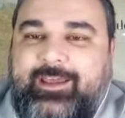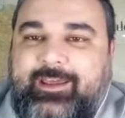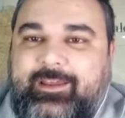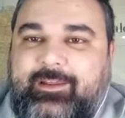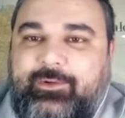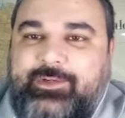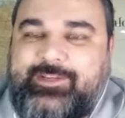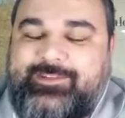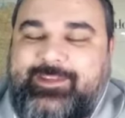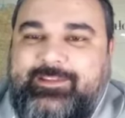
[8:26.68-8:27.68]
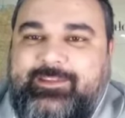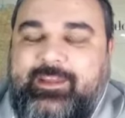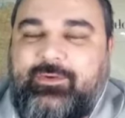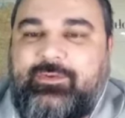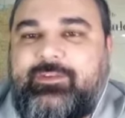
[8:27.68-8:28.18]
logistics
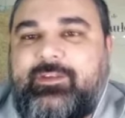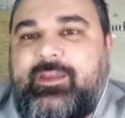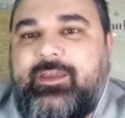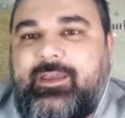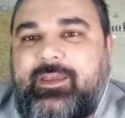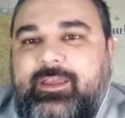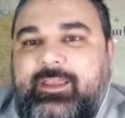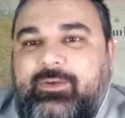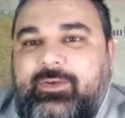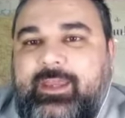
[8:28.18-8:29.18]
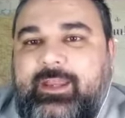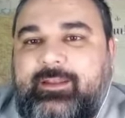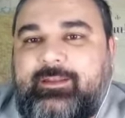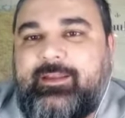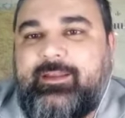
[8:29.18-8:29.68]
news, you
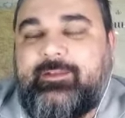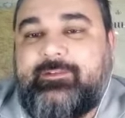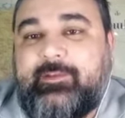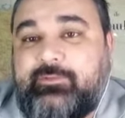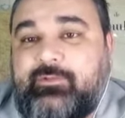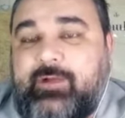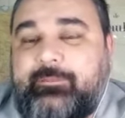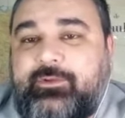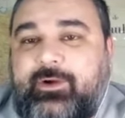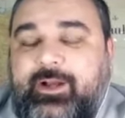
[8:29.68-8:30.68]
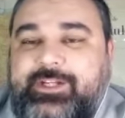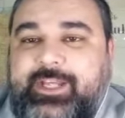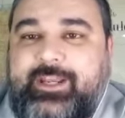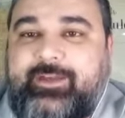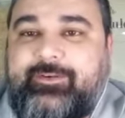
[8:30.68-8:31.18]
can subscribe to our
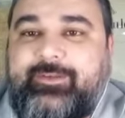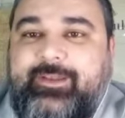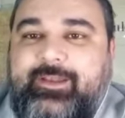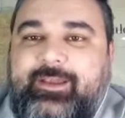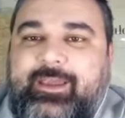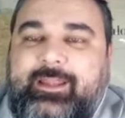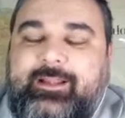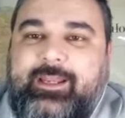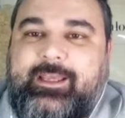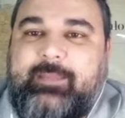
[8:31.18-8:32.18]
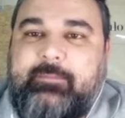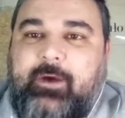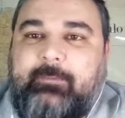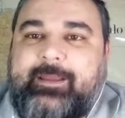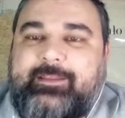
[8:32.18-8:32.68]
channel and click the bell
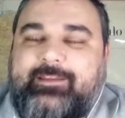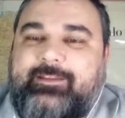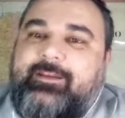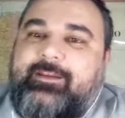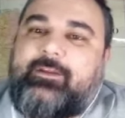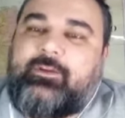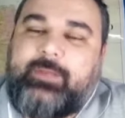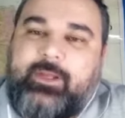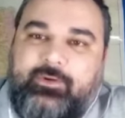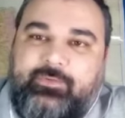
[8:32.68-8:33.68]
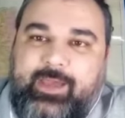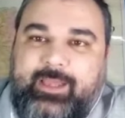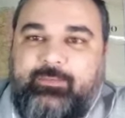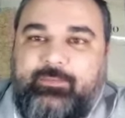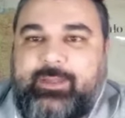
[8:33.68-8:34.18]
button to be notified
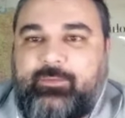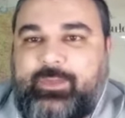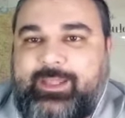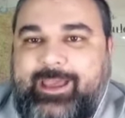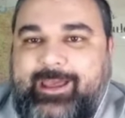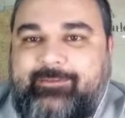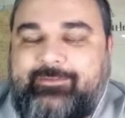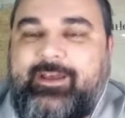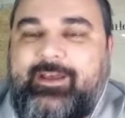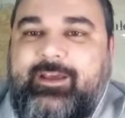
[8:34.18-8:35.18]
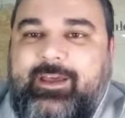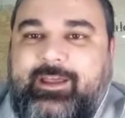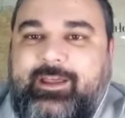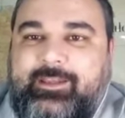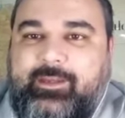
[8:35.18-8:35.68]
when we have
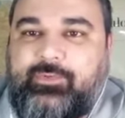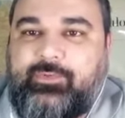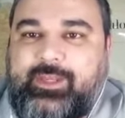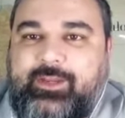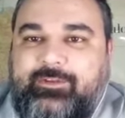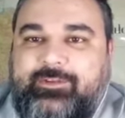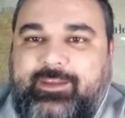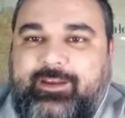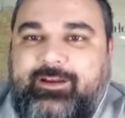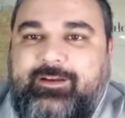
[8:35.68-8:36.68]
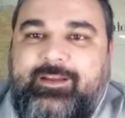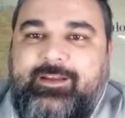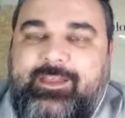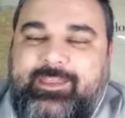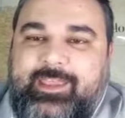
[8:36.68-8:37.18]
new videos here.
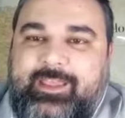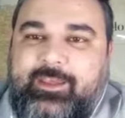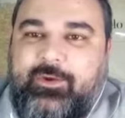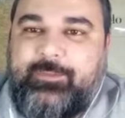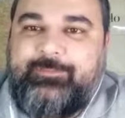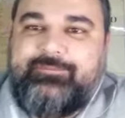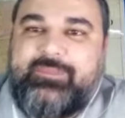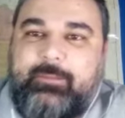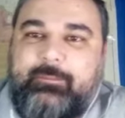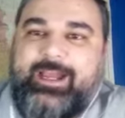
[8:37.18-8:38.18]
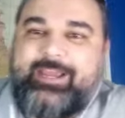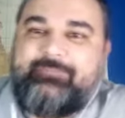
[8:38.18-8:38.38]
Thank you. Bye.